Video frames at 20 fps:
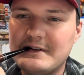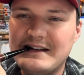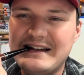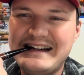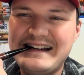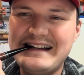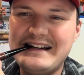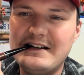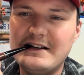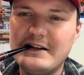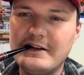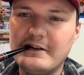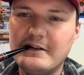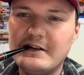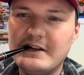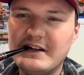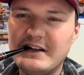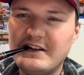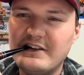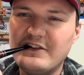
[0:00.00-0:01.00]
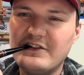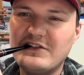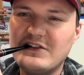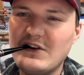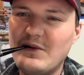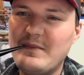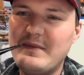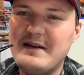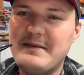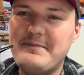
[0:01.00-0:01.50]
don't know. There's just so
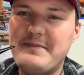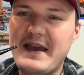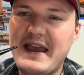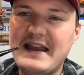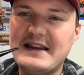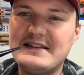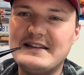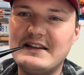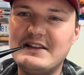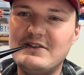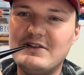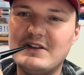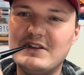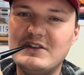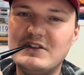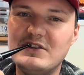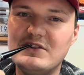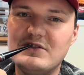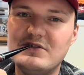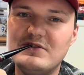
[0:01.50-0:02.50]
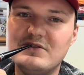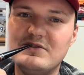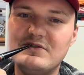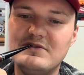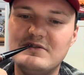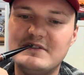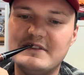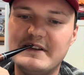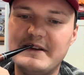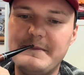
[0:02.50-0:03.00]
many baits that you can
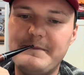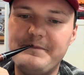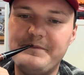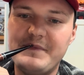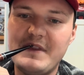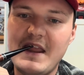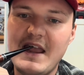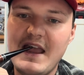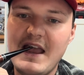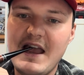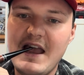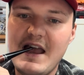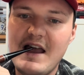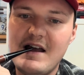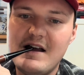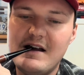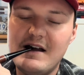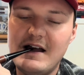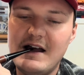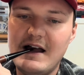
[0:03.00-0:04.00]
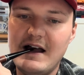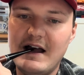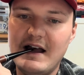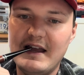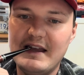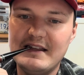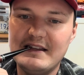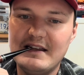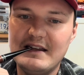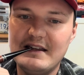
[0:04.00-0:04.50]
use, and
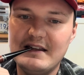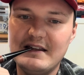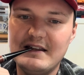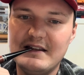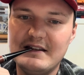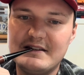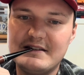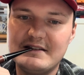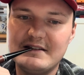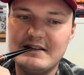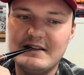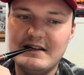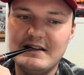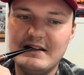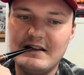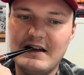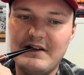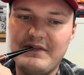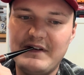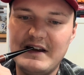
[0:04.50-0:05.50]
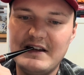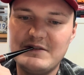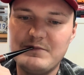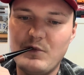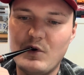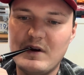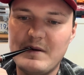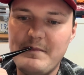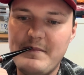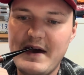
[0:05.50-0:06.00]
I find it's more
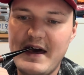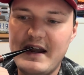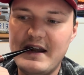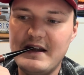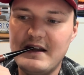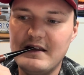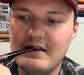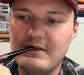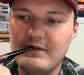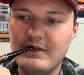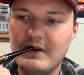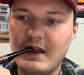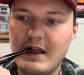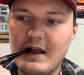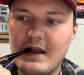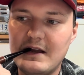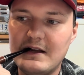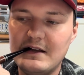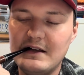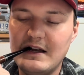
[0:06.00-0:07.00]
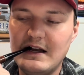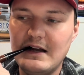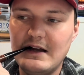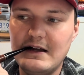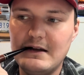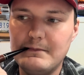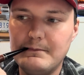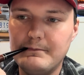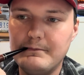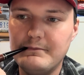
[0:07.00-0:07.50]
competitive,
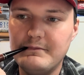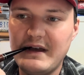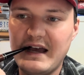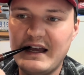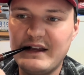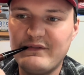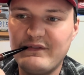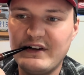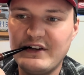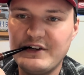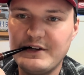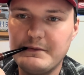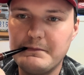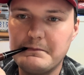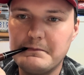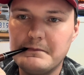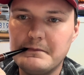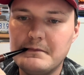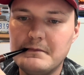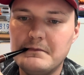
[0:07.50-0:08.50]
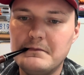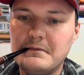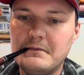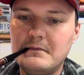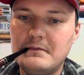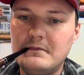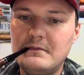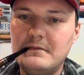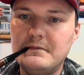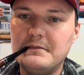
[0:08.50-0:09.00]
bass fishing,
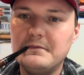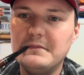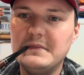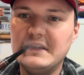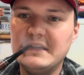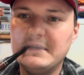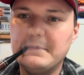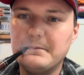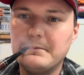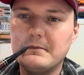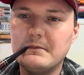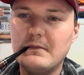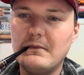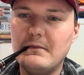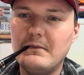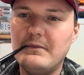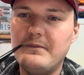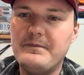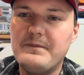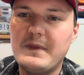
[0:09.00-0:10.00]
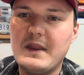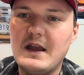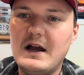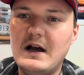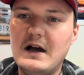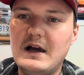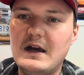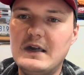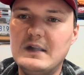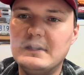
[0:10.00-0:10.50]
but
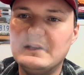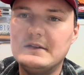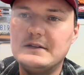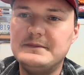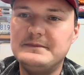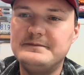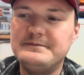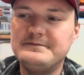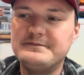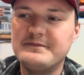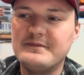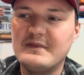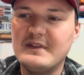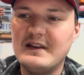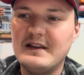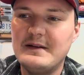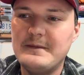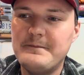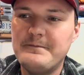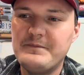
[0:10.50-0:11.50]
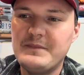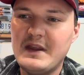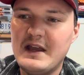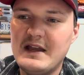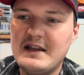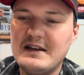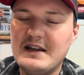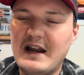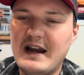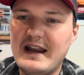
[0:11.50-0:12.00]
not
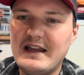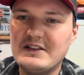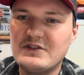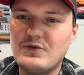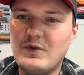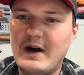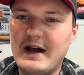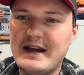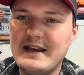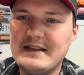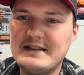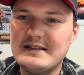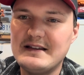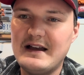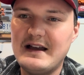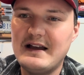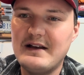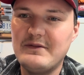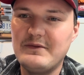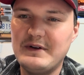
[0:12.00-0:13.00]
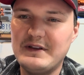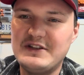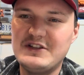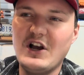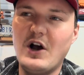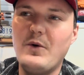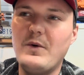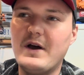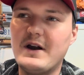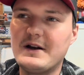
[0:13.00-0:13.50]
as quite as with
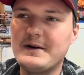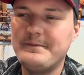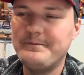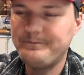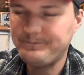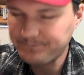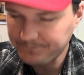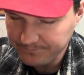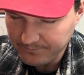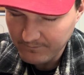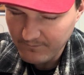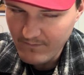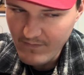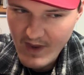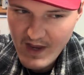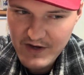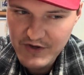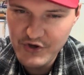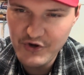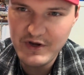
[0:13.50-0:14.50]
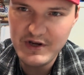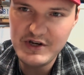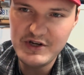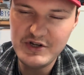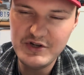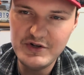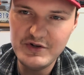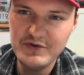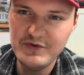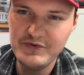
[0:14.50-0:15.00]
saltwater. You can
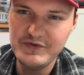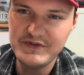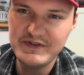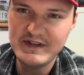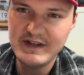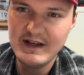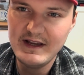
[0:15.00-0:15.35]
use.